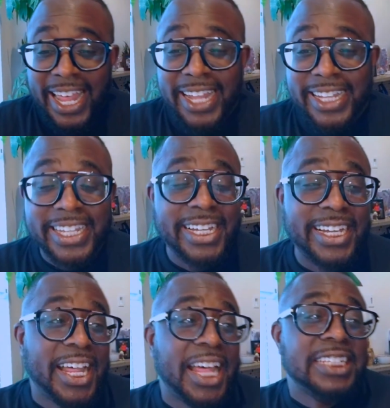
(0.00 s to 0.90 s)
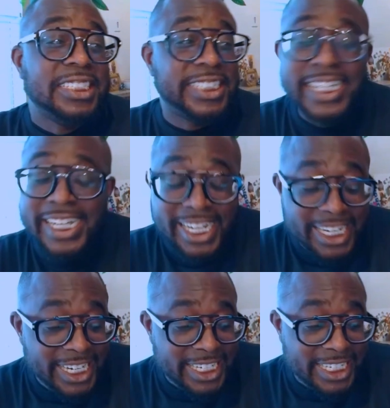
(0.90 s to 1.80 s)
the she
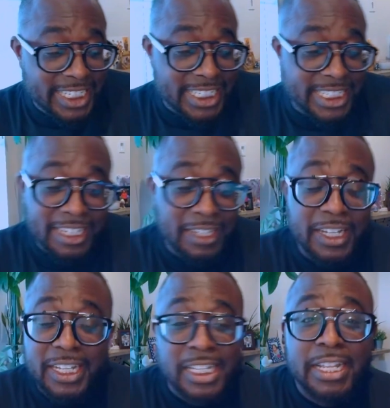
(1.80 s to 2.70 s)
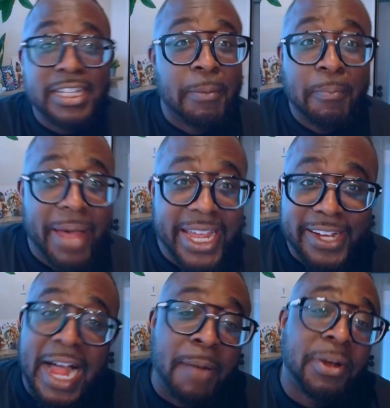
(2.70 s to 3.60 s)
is the, the
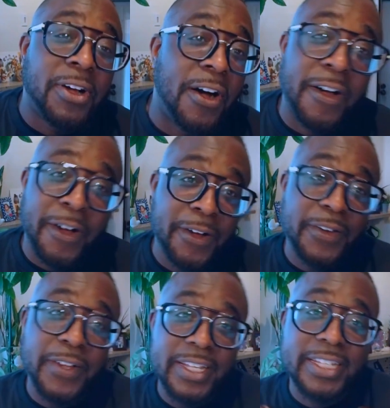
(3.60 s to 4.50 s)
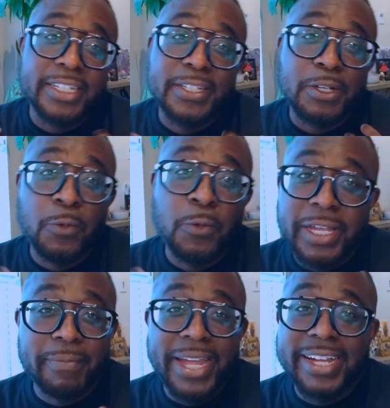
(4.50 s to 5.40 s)
mayor. I'm gonna call her the, the
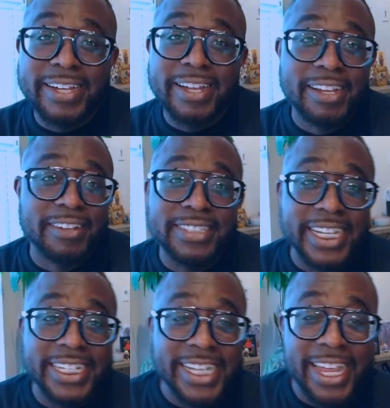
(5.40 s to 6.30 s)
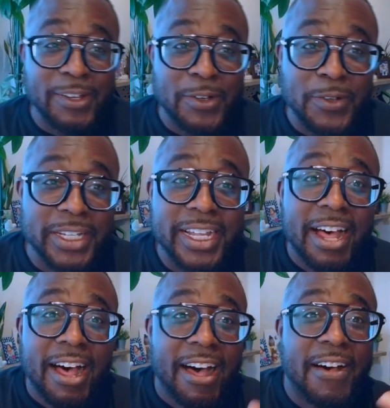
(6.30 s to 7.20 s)
queen mayor of San Diego, the,
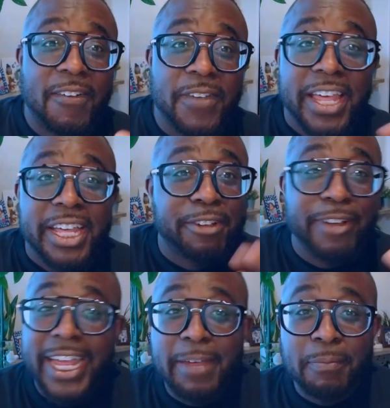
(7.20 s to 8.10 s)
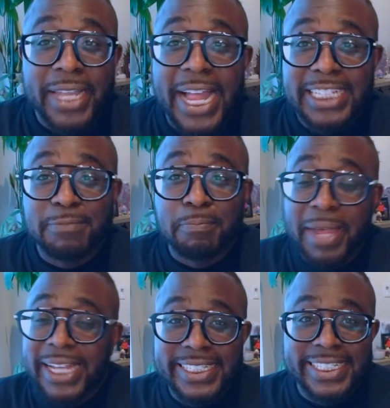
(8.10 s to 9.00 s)
of creating black
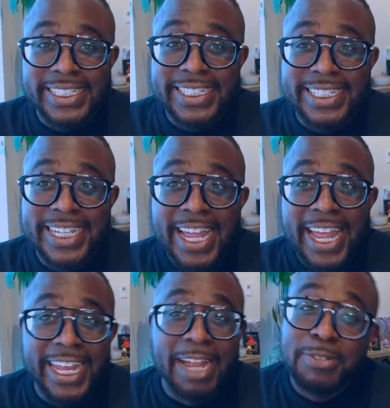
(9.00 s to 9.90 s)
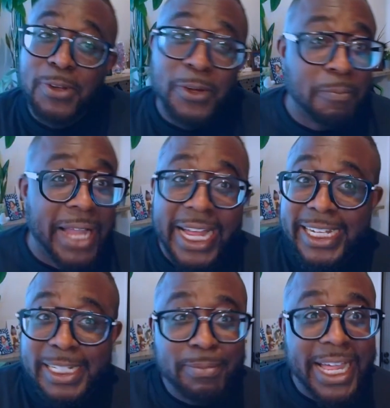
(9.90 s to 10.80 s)
spaces, and I'm talking
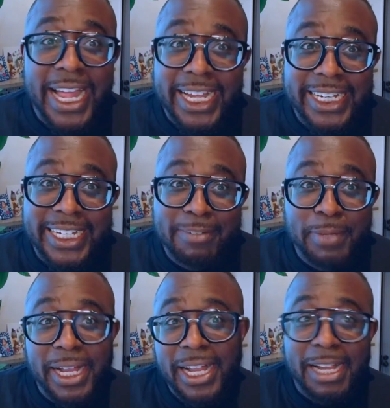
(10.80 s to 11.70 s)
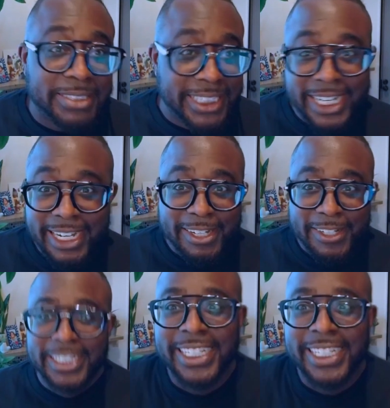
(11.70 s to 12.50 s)
blackity black, but upscale.